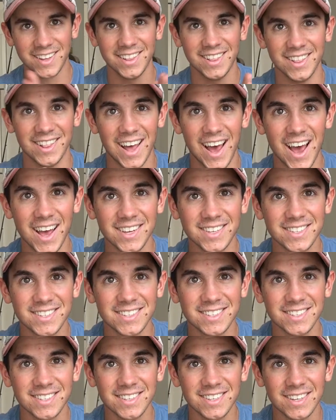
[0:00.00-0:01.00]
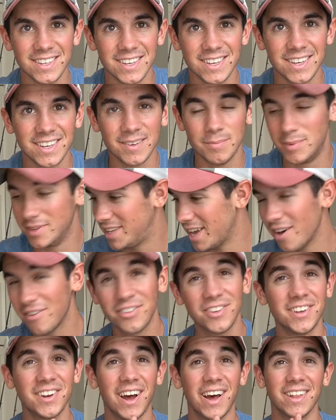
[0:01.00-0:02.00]
Last, but
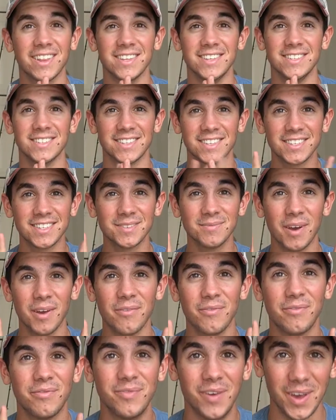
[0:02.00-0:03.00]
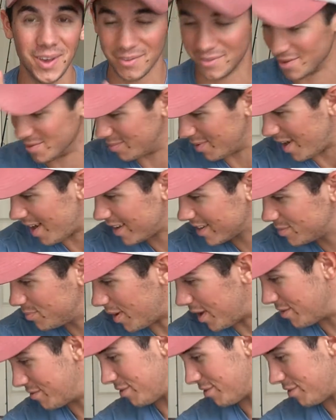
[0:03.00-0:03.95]
definitely not least, this is my favorite box by